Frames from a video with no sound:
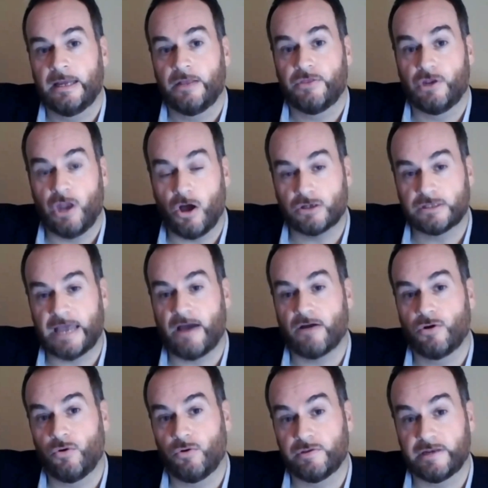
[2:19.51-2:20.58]
The lockdown
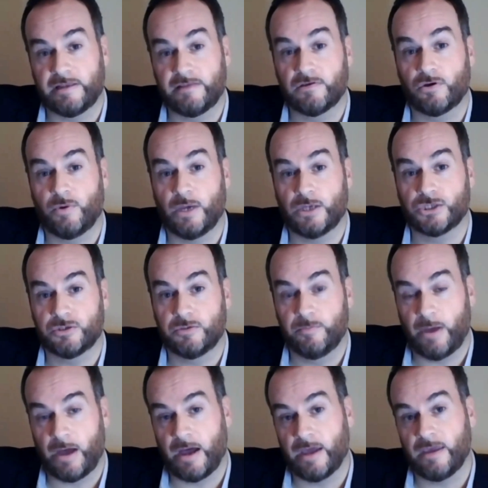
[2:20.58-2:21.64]
called it into question
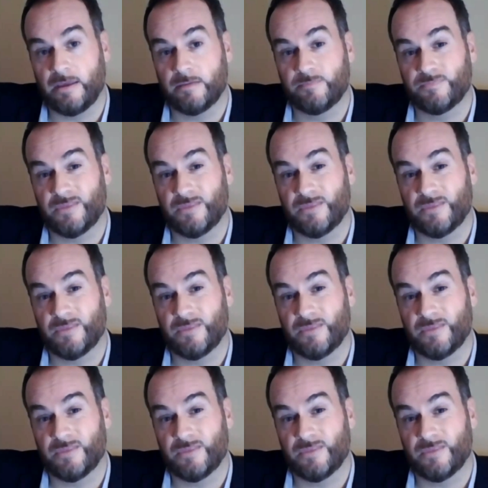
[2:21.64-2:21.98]
by